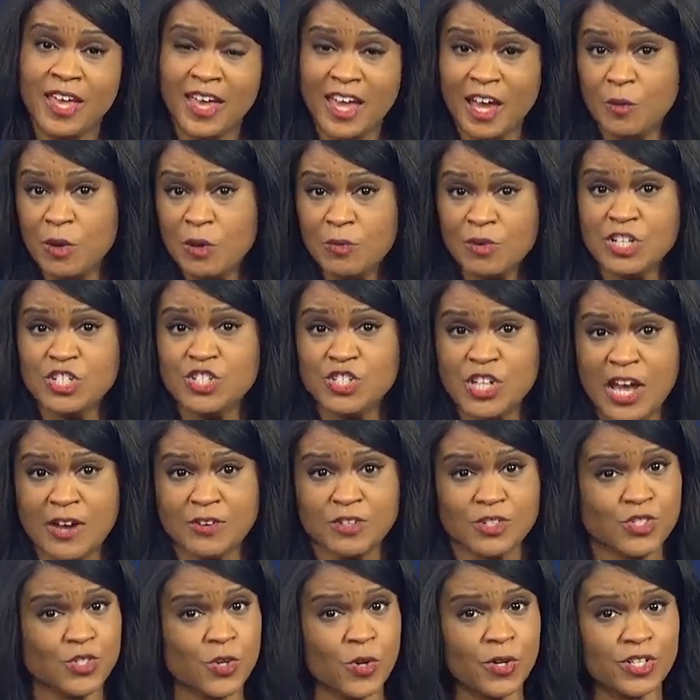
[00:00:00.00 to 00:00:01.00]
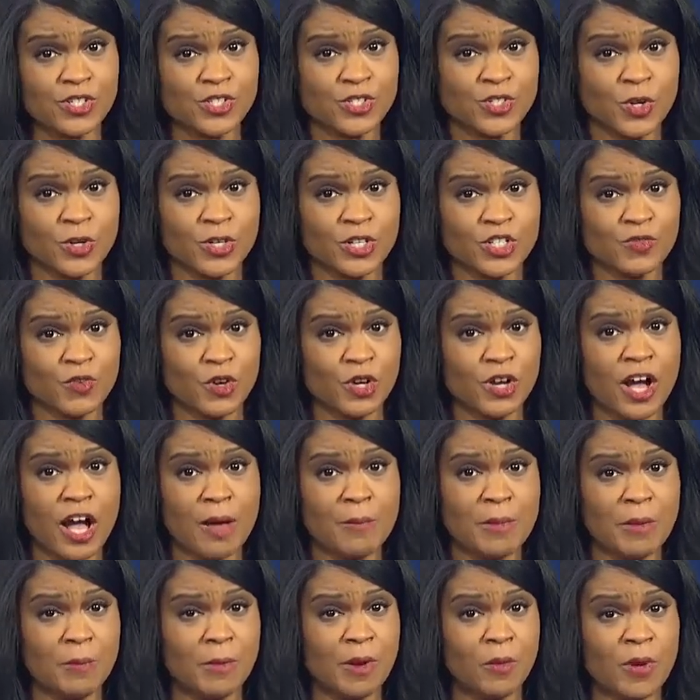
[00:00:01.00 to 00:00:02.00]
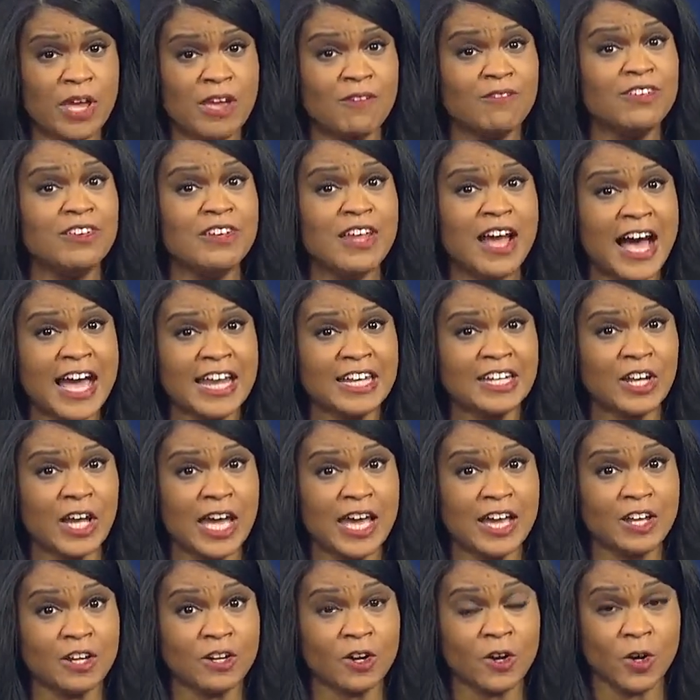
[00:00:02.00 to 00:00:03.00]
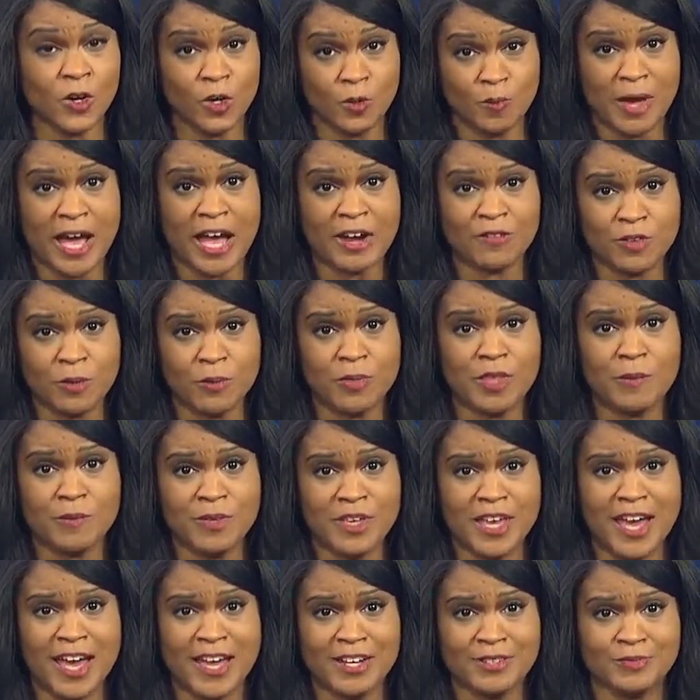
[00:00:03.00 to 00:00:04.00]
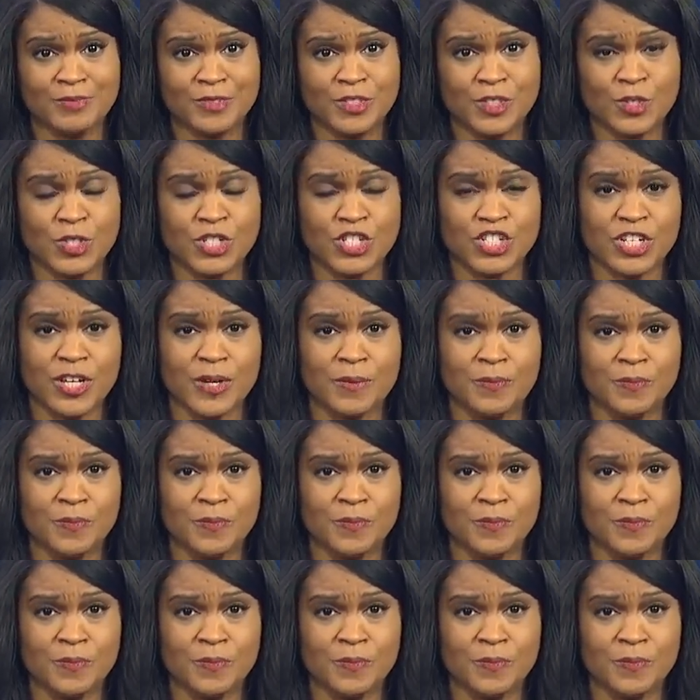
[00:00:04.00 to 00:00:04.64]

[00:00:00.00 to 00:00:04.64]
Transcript: And we reached out to Circus Circus for comment, but we have not he heard back from them yet. Tricia.